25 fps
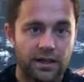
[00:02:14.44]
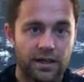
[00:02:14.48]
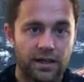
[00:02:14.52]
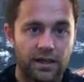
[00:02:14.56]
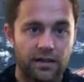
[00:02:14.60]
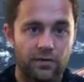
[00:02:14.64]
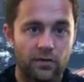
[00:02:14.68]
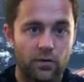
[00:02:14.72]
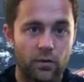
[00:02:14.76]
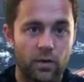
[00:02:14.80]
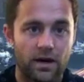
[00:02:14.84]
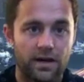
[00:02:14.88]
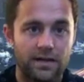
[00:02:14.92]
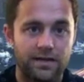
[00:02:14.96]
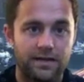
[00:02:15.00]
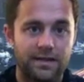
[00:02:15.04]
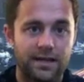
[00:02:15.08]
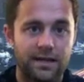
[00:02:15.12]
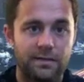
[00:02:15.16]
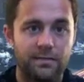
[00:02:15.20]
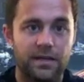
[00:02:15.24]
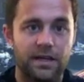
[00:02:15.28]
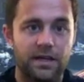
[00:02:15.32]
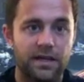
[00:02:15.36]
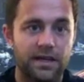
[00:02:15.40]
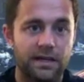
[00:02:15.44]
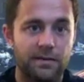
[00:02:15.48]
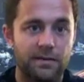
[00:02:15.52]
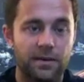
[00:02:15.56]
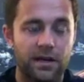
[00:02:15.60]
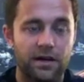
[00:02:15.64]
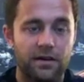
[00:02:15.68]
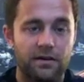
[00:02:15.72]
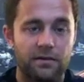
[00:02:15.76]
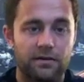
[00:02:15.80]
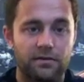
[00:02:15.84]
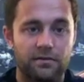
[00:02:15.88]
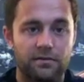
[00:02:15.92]
if you want to send me an
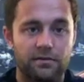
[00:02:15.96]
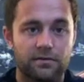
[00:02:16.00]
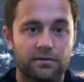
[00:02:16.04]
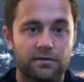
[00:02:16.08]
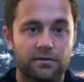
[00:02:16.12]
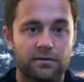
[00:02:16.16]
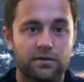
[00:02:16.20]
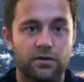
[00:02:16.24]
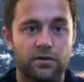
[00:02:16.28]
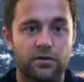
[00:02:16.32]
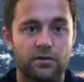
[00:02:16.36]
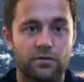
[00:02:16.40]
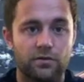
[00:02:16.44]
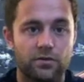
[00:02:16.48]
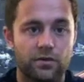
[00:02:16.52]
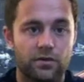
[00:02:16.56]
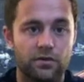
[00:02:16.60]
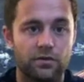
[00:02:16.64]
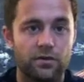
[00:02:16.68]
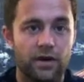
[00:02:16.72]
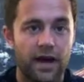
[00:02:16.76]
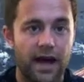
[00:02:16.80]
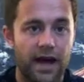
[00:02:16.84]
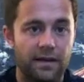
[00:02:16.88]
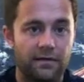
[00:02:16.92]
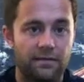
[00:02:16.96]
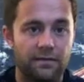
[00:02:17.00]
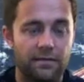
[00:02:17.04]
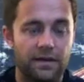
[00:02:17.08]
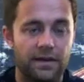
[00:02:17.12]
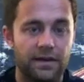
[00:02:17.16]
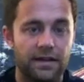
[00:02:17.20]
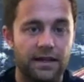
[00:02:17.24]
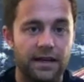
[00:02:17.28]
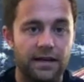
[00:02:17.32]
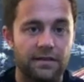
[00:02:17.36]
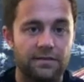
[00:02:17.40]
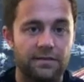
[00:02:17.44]
email to drew at
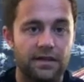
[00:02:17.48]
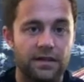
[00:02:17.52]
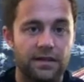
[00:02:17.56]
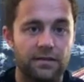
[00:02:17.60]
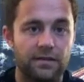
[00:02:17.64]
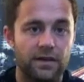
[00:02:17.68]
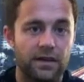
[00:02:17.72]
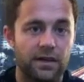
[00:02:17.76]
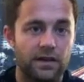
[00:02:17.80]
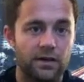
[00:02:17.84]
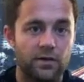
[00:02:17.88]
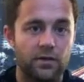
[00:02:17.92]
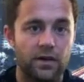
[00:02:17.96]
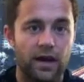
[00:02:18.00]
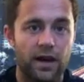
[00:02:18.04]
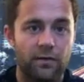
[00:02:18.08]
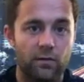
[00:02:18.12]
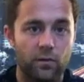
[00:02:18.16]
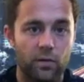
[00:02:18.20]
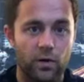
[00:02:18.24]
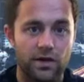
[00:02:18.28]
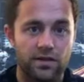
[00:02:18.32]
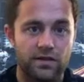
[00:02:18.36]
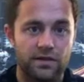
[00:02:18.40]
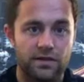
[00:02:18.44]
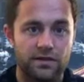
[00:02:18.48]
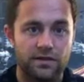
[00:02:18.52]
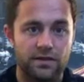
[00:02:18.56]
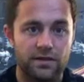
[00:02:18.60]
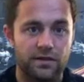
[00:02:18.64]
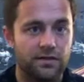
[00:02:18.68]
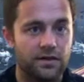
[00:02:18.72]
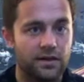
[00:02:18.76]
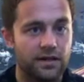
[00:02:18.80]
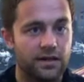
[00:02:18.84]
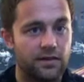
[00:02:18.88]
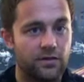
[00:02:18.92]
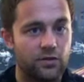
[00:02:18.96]
fitlifetv and you have questions that
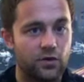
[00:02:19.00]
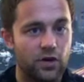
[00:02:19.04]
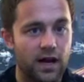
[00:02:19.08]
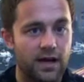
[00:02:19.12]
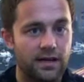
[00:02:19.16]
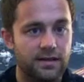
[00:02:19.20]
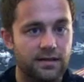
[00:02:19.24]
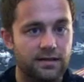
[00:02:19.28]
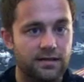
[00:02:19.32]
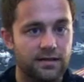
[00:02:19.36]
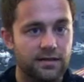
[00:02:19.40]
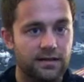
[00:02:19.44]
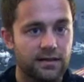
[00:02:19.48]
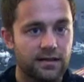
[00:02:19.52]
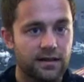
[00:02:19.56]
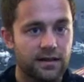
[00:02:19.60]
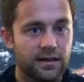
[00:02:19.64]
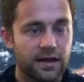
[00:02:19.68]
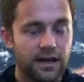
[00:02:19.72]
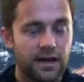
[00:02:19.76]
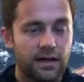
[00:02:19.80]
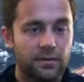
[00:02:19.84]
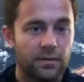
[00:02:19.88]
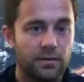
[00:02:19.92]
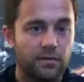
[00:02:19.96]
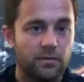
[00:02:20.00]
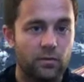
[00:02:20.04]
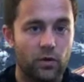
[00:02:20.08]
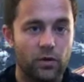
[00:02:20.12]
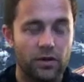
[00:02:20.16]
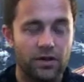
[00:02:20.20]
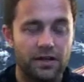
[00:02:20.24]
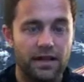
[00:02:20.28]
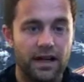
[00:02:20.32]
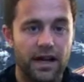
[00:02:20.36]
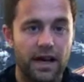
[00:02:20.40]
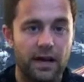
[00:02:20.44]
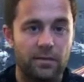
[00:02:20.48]
you need addressed, I'd be more
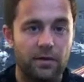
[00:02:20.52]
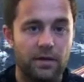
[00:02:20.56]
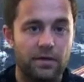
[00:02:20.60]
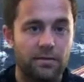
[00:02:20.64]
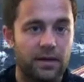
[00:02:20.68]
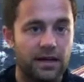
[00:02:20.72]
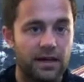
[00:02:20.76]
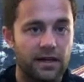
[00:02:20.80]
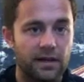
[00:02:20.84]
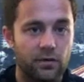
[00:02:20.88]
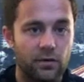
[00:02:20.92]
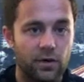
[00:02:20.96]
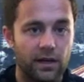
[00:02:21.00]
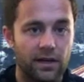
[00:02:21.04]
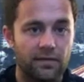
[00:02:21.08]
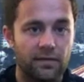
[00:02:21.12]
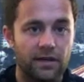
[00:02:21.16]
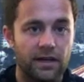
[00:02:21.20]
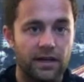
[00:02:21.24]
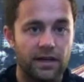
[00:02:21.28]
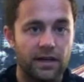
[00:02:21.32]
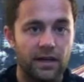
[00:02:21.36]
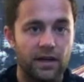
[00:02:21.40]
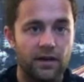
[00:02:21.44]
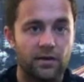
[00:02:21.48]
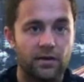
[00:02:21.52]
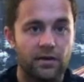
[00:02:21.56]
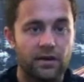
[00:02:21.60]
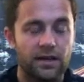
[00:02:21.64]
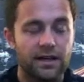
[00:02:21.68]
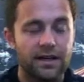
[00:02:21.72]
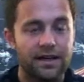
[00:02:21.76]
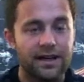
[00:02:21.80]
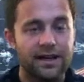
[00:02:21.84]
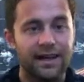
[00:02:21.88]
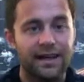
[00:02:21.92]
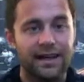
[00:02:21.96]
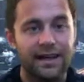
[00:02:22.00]
than happy to make a quick video
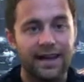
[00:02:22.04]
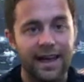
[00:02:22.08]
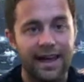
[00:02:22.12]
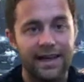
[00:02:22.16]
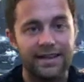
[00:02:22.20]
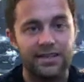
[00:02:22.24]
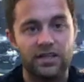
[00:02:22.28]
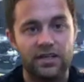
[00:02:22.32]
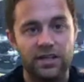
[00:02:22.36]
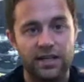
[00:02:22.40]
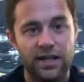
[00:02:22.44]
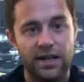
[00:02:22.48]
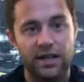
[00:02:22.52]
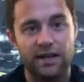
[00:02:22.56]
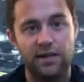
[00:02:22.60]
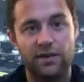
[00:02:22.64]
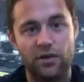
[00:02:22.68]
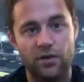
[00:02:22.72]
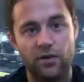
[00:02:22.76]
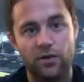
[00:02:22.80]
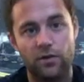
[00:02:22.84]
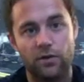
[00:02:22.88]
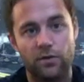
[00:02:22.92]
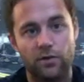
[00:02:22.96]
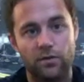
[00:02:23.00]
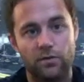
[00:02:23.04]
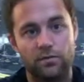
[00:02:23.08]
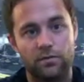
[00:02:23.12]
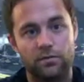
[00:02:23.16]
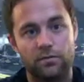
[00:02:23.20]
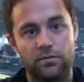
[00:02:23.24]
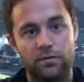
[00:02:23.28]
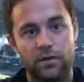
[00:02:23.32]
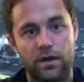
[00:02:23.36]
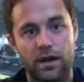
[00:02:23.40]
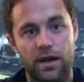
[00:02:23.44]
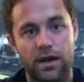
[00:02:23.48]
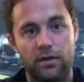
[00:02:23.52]
and educate you
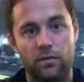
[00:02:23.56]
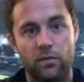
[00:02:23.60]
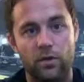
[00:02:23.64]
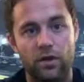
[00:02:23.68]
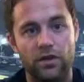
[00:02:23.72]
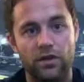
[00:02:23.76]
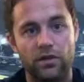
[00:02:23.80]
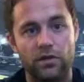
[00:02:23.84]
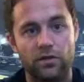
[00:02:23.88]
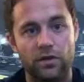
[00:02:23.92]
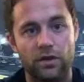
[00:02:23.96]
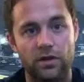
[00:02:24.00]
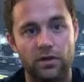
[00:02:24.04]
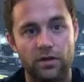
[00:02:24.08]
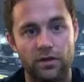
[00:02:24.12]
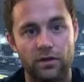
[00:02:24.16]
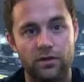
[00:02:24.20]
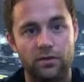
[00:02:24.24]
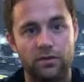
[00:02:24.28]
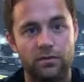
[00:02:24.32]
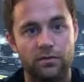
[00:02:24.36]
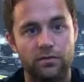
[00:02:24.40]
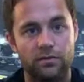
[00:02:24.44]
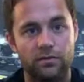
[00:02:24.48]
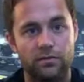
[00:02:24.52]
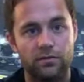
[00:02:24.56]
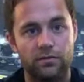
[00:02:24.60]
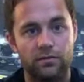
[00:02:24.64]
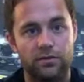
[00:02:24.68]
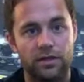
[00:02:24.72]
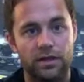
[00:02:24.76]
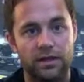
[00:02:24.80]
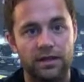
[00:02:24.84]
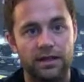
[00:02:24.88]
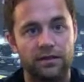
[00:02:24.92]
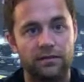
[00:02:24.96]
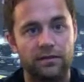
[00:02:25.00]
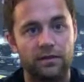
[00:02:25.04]
on what you can do
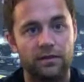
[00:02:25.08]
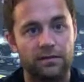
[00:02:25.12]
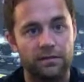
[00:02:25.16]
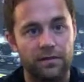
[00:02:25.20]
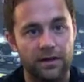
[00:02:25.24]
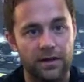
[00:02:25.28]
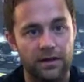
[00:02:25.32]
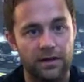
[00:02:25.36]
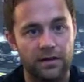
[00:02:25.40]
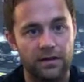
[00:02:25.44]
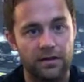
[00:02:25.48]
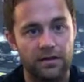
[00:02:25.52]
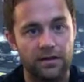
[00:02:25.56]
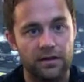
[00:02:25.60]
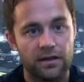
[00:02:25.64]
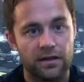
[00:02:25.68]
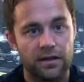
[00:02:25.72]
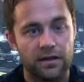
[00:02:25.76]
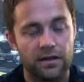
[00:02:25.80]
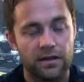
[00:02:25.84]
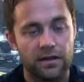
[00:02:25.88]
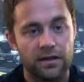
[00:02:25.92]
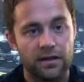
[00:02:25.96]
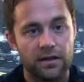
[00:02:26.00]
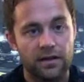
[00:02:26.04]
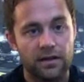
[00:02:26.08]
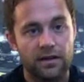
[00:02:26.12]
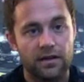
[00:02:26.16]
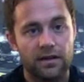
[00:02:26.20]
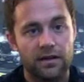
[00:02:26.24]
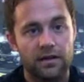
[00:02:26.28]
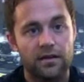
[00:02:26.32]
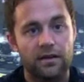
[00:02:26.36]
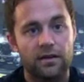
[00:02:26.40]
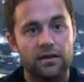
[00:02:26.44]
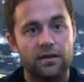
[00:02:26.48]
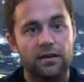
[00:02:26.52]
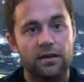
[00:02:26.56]
to live a fitter
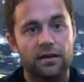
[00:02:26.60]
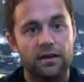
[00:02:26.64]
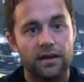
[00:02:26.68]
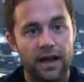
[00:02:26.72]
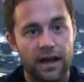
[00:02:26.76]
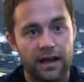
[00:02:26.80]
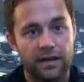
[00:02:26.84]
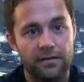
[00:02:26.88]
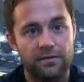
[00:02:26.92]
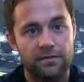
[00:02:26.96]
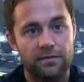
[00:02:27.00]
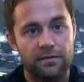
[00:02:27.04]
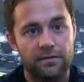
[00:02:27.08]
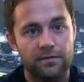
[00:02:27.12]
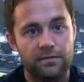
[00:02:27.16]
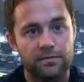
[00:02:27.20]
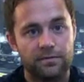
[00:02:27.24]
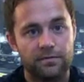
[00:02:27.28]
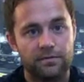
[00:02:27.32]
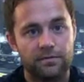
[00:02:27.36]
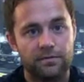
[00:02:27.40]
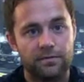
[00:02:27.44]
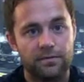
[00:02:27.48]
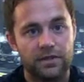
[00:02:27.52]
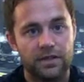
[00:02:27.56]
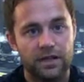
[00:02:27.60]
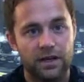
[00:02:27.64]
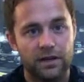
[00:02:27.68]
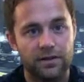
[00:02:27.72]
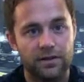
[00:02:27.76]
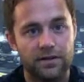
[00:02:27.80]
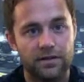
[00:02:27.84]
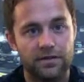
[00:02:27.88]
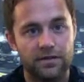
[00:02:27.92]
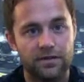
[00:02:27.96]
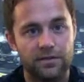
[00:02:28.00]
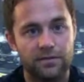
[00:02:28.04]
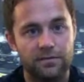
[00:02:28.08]
life. Talk to
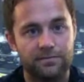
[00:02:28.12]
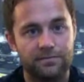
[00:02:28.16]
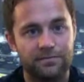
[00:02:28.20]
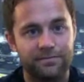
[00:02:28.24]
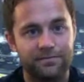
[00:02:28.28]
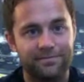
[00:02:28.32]
you soon.